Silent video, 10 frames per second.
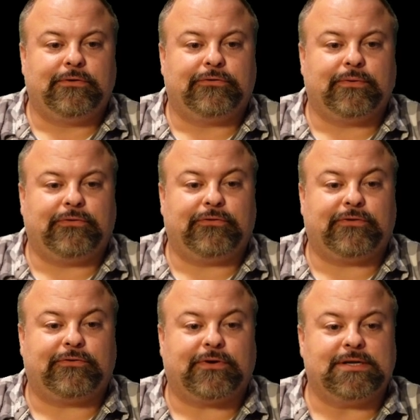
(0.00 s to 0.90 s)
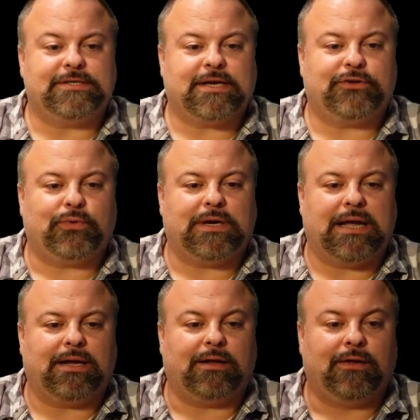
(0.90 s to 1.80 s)
So let's just change that to an
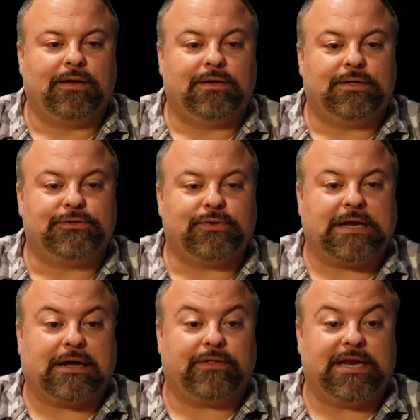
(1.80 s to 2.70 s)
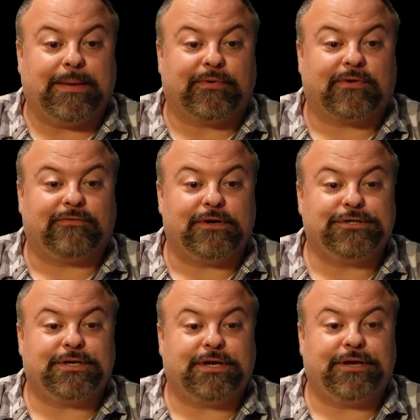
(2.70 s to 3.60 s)
L. And so now the name of our
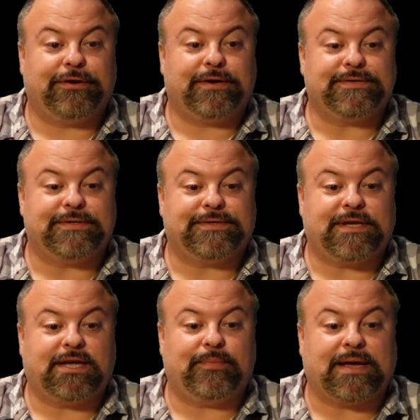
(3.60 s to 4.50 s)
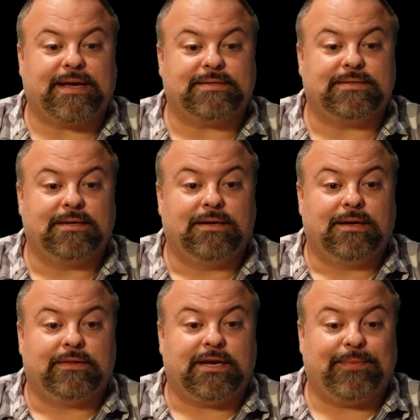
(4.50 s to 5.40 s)
function here is the same as
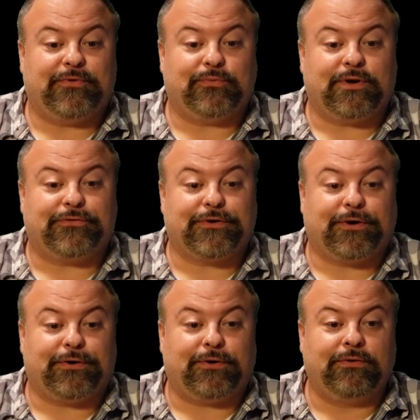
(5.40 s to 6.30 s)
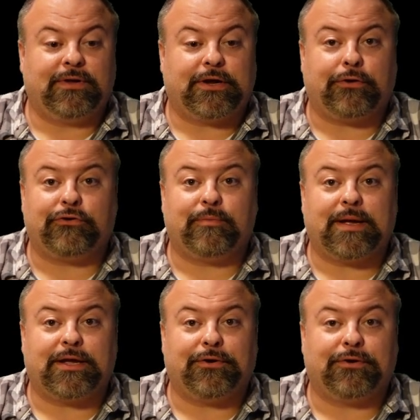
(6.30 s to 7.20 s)
the name is when it's called, character
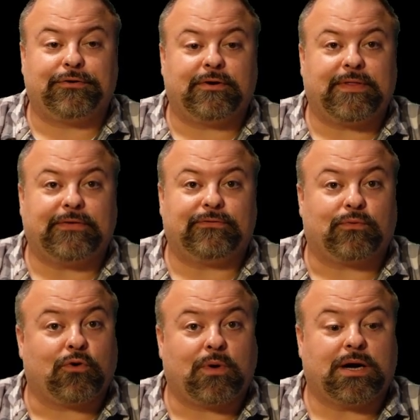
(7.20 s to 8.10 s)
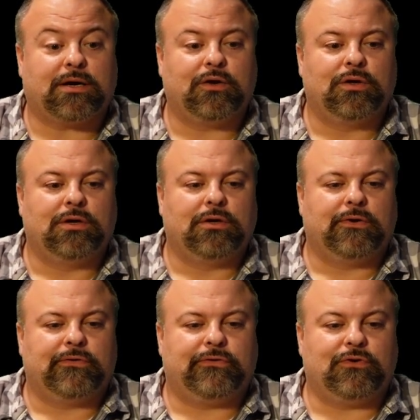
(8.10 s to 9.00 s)
by character, and that's required
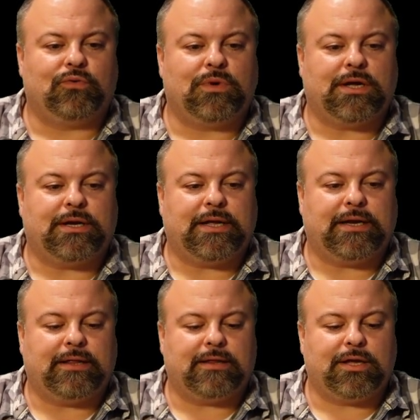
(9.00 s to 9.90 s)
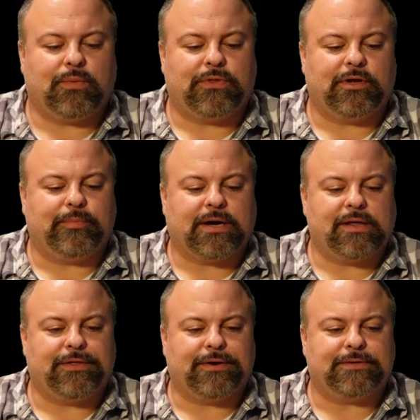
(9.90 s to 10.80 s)
to run anything within
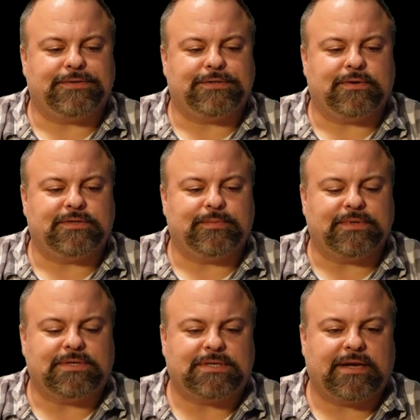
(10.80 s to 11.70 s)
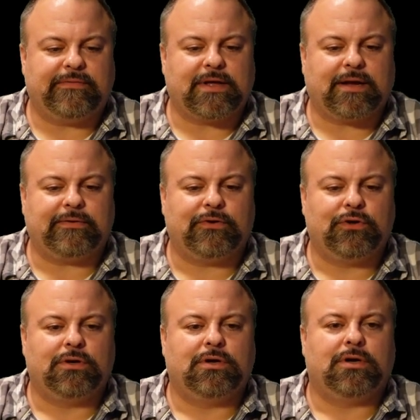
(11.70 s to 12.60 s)
Python. So simply save that
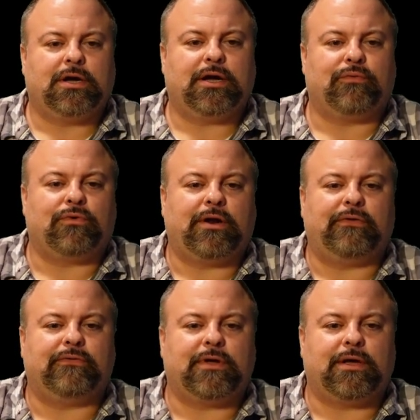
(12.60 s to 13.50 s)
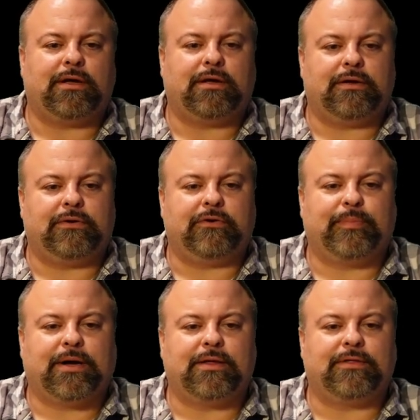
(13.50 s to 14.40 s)
and run it, and
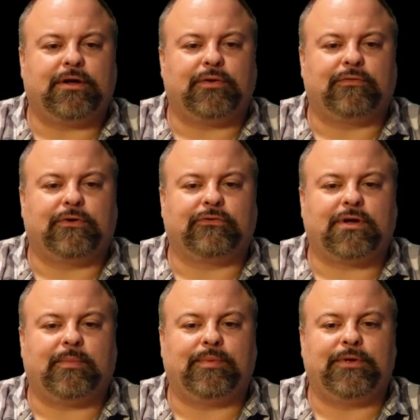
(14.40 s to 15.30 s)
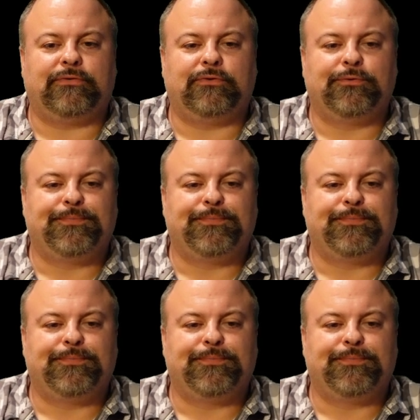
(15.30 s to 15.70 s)
Python reverse complement.